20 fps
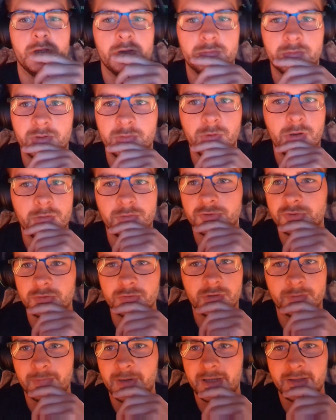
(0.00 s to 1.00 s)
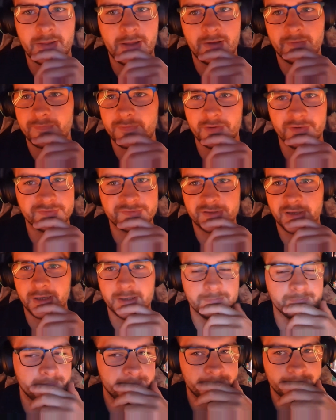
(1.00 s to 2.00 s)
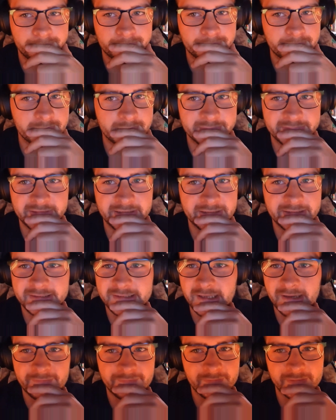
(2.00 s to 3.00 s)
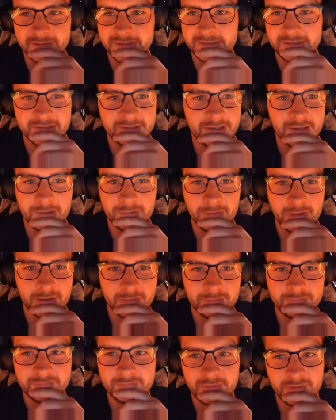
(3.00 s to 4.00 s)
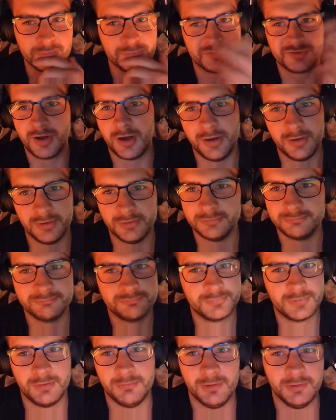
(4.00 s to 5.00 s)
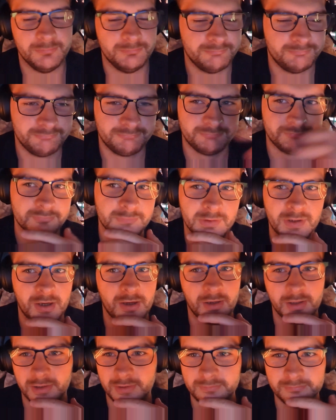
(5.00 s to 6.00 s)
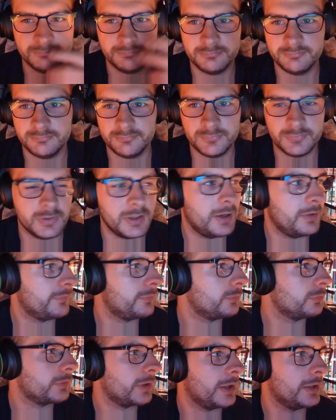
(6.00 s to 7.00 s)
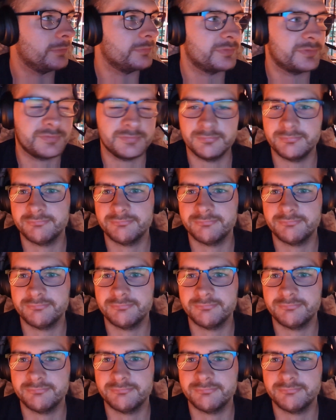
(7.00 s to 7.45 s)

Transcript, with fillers: We, we won't talk about that first game. It definitely didn't go well. It was Gala, come on. Gala all games.